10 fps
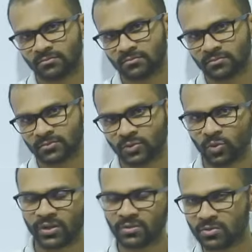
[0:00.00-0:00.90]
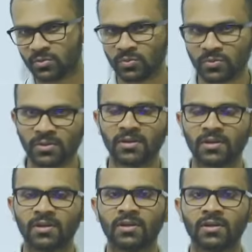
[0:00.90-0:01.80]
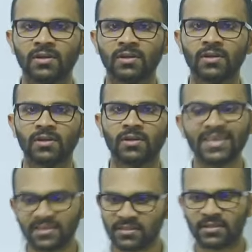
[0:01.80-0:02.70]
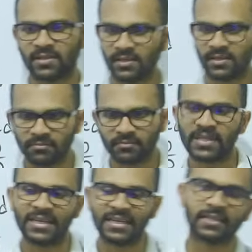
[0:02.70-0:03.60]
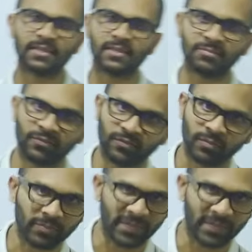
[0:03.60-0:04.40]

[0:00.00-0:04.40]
going to engineering. Mainly, the main